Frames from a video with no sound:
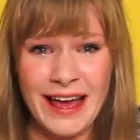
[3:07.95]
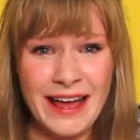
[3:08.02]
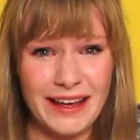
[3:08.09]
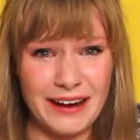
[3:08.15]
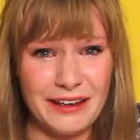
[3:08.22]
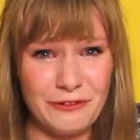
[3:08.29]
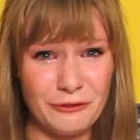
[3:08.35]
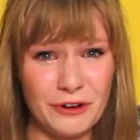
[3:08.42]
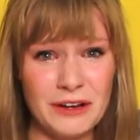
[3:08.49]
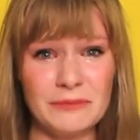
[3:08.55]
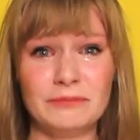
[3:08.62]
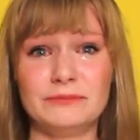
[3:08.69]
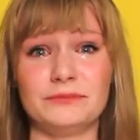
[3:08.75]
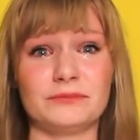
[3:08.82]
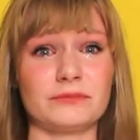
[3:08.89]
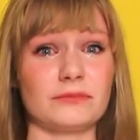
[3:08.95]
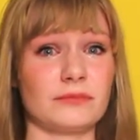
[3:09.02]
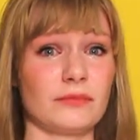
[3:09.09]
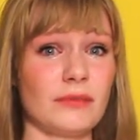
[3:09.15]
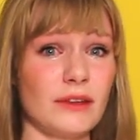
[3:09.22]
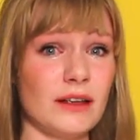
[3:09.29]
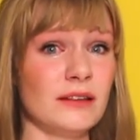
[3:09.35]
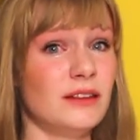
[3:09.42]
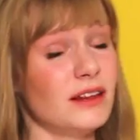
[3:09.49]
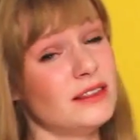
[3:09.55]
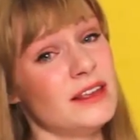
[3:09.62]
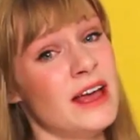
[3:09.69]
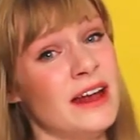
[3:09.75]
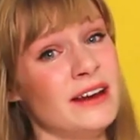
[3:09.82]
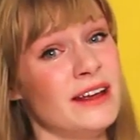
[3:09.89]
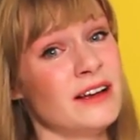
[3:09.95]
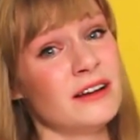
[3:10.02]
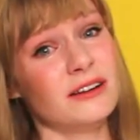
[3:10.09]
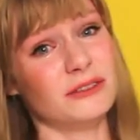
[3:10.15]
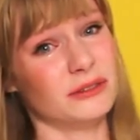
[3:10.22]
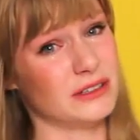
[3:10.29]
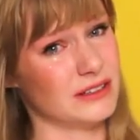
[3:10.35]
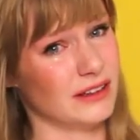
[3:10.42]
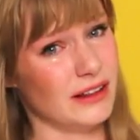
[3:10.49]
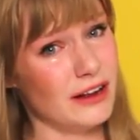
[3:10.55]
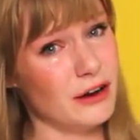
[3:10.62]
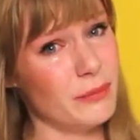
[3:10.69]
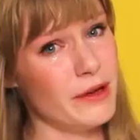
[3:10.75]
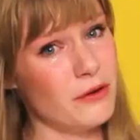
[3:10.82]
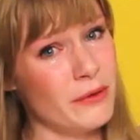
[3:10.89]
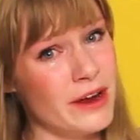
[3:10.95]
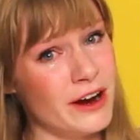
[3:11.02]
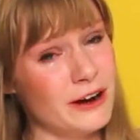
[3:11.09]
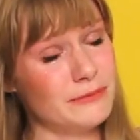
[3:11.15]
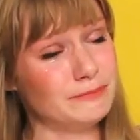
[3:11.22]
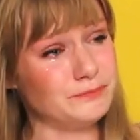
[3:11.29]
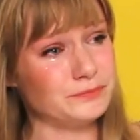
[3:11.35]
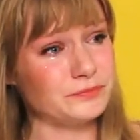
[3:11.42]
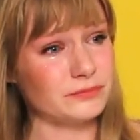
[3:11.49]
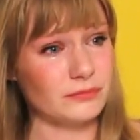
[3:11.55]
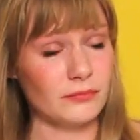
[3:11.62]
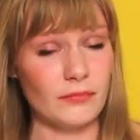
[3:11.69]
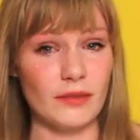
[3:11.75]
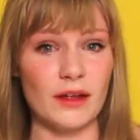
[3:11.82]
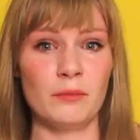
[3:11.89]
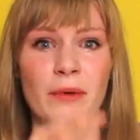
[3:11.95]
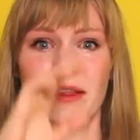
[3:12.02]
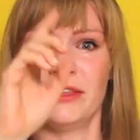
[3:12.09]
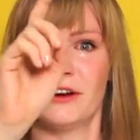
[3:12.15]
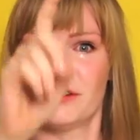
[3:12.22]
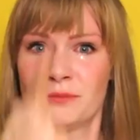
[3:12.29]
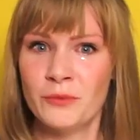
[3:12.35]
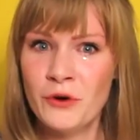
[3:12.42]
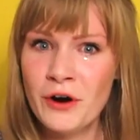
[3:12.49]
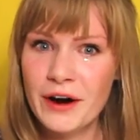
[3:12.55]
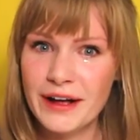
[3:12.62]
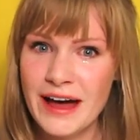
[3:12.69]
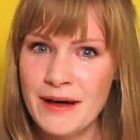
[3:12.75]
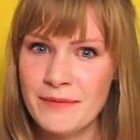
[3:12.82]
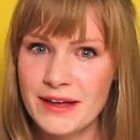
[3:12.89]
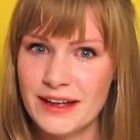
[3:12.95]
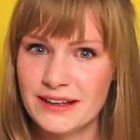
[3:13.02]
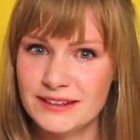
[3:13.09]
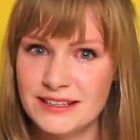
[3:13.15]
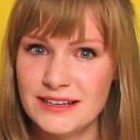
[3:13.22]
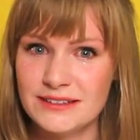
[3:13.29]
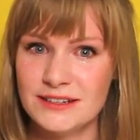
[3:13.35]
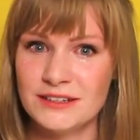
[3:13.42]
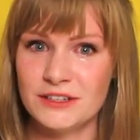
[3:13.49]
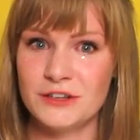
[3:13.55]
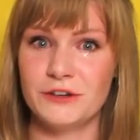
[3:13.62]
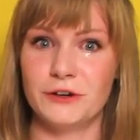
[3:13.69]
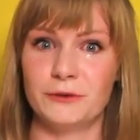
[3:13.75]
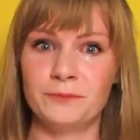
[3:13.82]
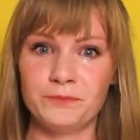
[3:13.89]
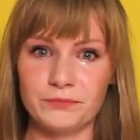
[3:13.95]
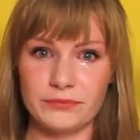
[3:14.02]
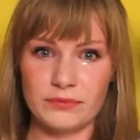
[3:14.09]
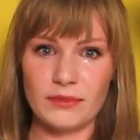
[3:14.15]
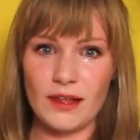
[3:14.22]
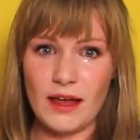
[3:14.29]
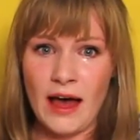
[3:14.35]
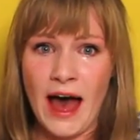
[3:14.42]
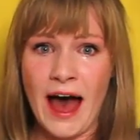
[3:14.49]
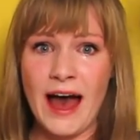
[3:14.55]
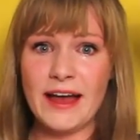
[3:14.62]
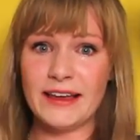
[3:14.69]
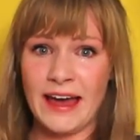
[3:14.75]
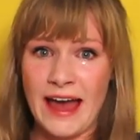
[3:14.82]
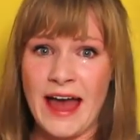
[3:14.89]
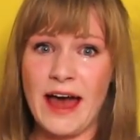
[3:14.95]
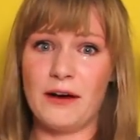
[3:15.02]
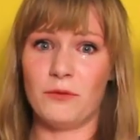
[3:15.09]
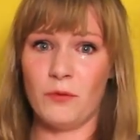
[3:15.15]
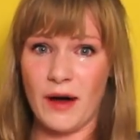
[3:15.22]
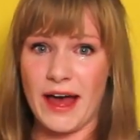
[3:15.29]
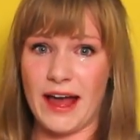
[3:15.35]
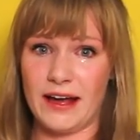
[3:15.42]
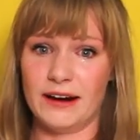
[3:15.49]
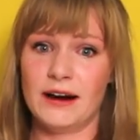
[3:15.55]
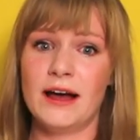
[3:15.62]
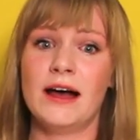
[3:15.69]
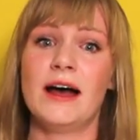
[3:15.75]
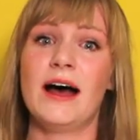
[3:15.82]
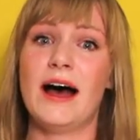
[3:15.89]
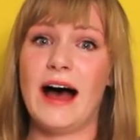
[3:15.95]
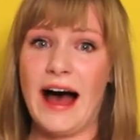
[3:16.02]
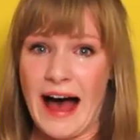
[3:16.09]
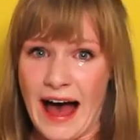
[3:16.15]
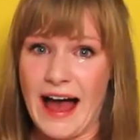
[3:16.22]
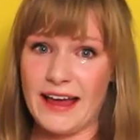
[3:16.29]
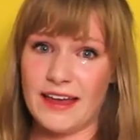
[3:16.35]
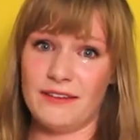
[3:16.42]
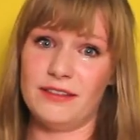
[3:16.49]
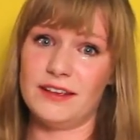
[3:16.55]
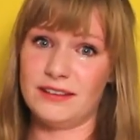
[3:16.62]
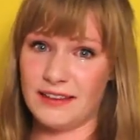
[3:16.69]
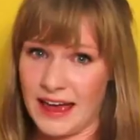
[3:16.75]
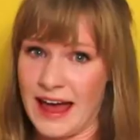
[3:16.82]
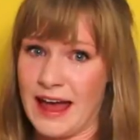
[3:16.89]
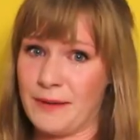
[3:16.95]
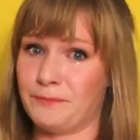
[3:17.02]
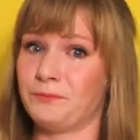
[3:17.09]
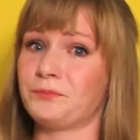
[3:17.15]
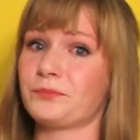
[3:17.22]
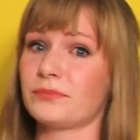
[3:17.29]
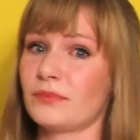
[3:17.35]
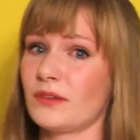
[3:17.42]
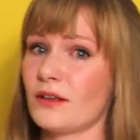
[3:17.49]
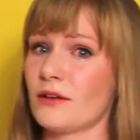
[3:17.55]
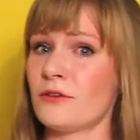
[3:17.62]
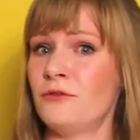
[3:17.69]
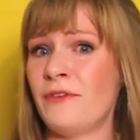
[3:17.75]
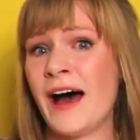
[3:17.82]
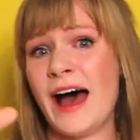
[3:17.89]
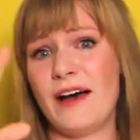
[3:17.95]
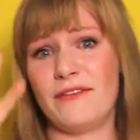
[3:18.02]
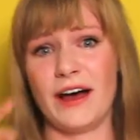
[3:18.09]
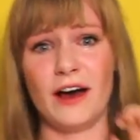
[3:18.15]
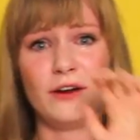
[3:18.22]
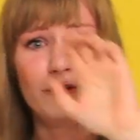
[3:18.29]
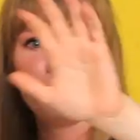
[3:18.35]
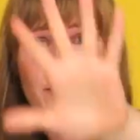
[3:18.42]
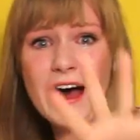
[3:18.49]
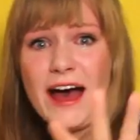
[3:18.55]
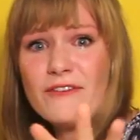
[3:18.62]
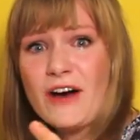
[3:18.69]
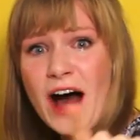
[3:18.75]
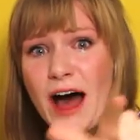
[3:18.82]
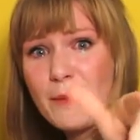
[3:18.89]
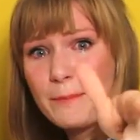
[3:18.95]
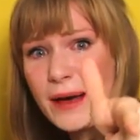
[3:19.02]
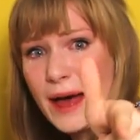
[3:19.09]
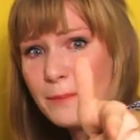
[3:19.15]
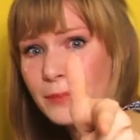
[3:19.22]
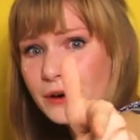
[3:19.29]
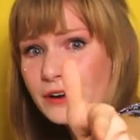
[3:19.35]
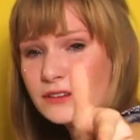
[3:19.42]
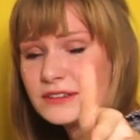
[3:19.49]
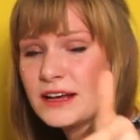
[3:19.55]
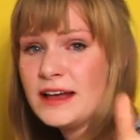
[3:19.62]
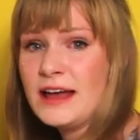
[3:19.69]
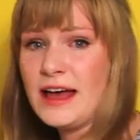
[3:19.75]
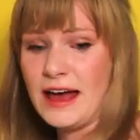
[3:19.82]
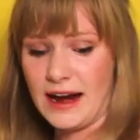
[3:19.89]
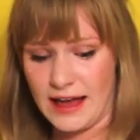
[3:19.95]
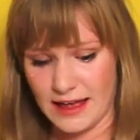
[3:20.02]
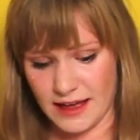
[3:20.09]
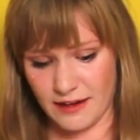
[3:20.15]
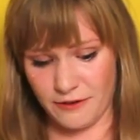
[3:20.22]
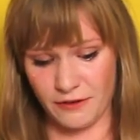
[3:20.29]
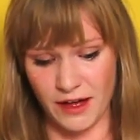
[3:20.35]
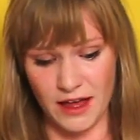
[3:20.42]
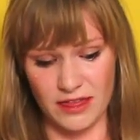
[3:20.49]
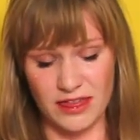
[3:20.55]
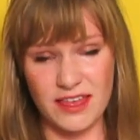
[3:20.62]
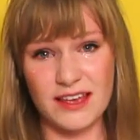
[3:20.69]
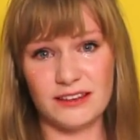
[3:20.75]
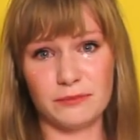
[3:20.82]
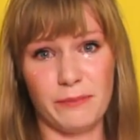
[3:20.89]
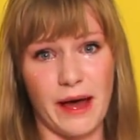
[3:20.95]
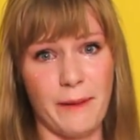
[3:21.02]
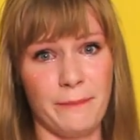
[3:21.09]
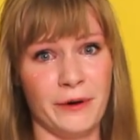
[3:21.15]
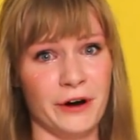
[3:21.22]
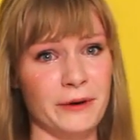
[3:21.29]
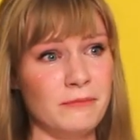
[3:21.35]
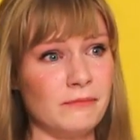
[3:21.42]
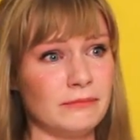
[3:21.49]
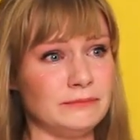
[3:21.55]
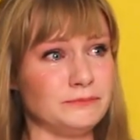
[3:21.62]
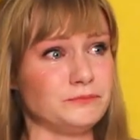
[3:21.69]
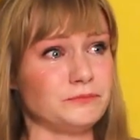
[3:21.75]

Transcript: a negative, that the ending was a little bit weird. But there's more coming in season two. I can't wait. I give this game five out of five hot peppers. And I give this pepper